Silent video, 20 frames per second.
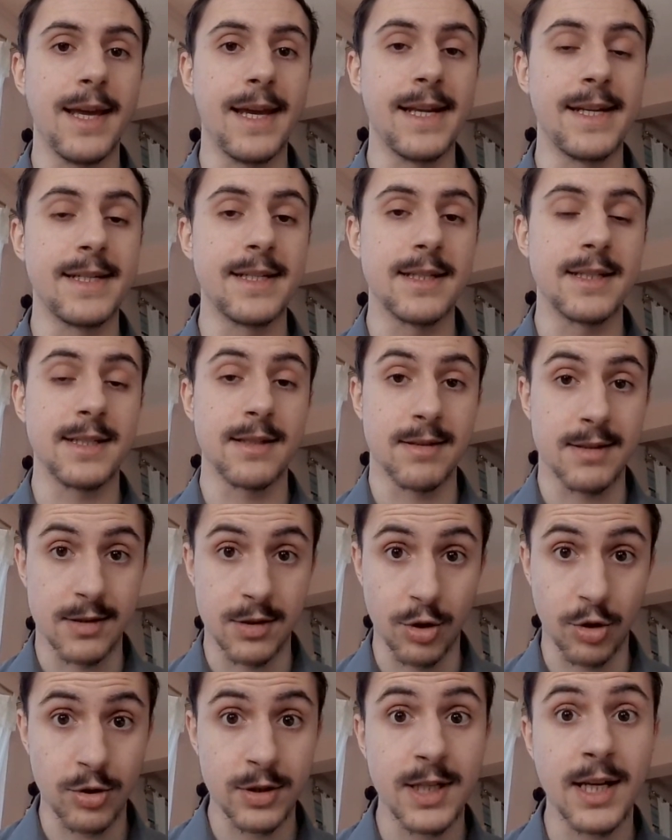It does
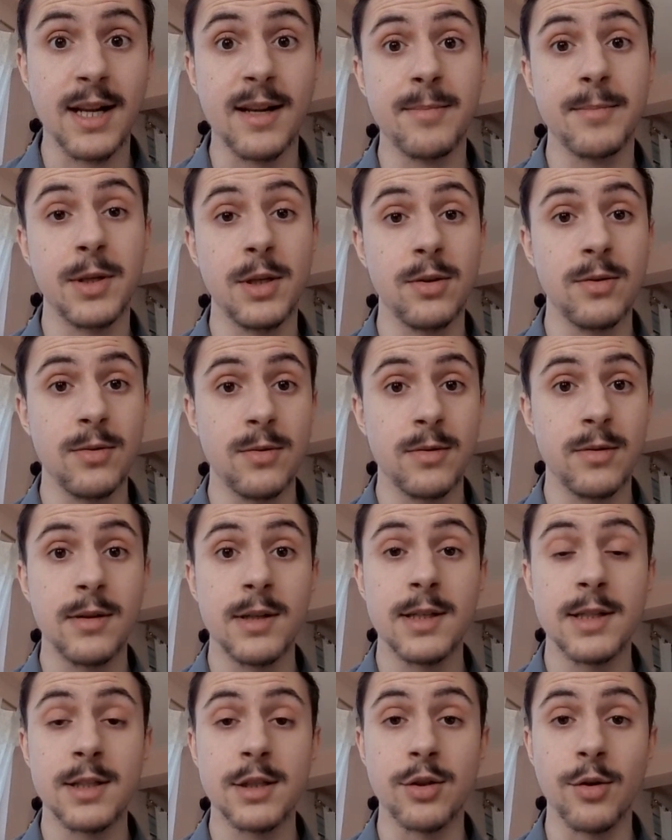not help you
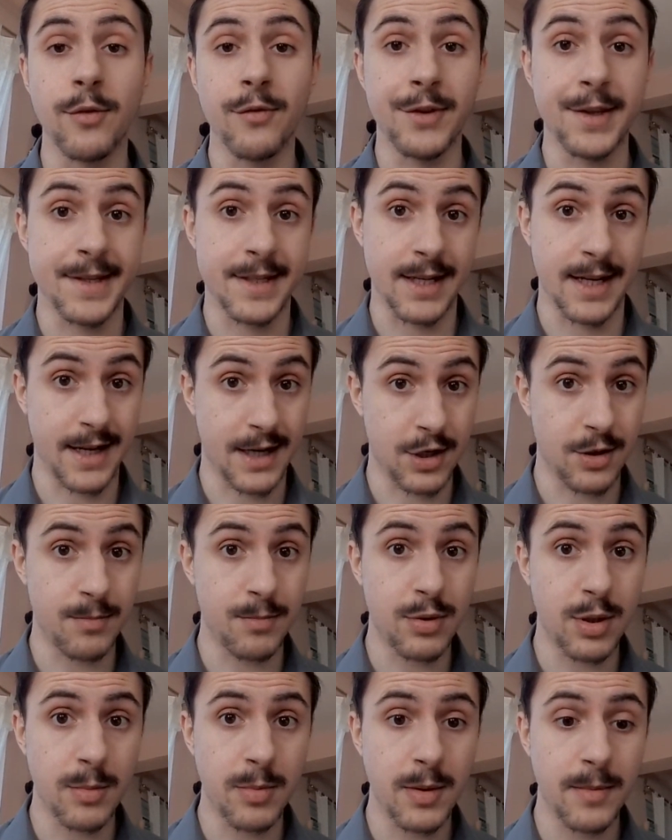solve the selection
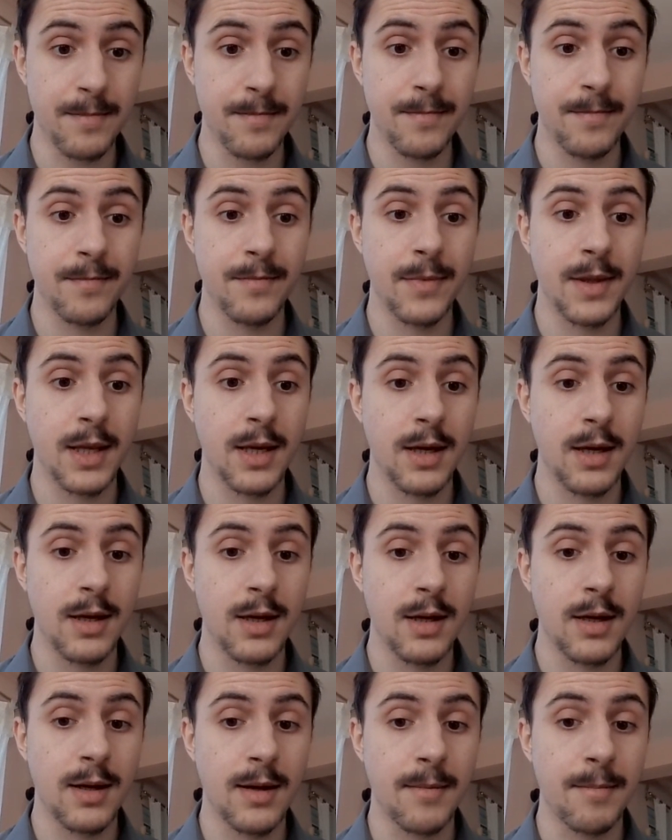problem,
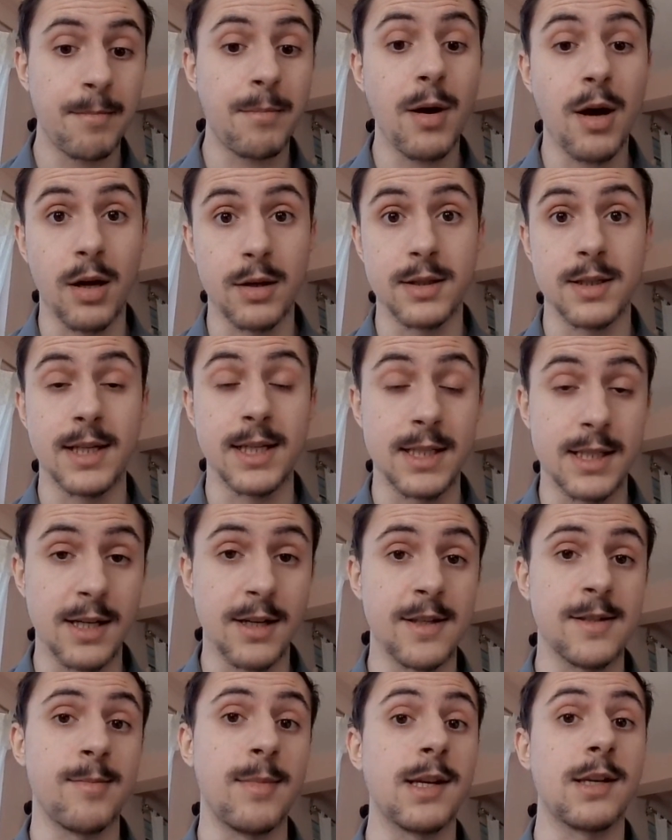but it
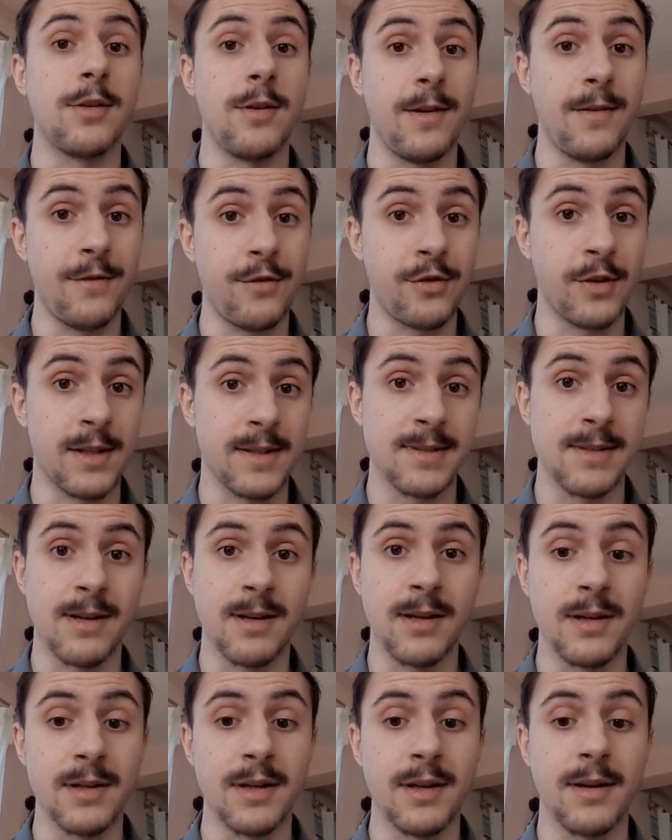does make your inference
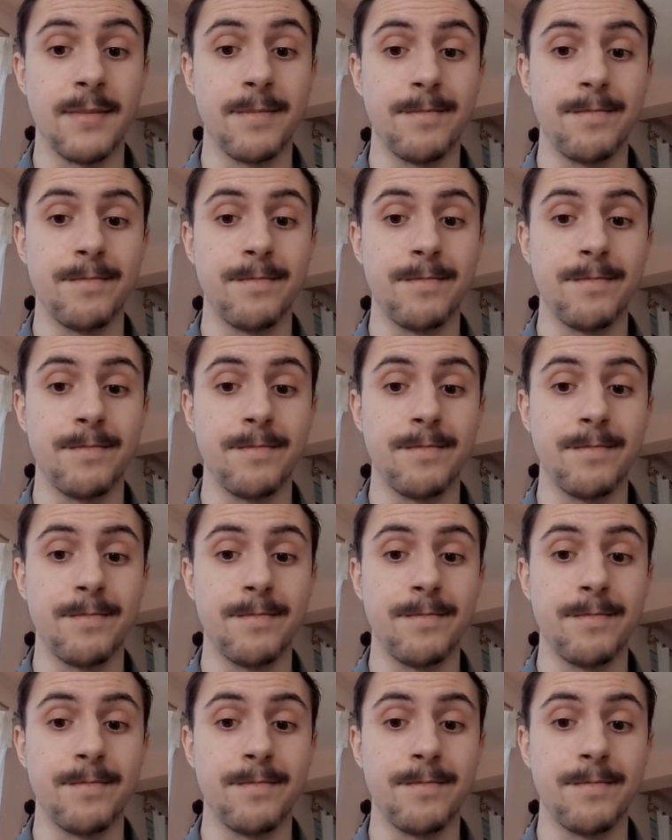harder.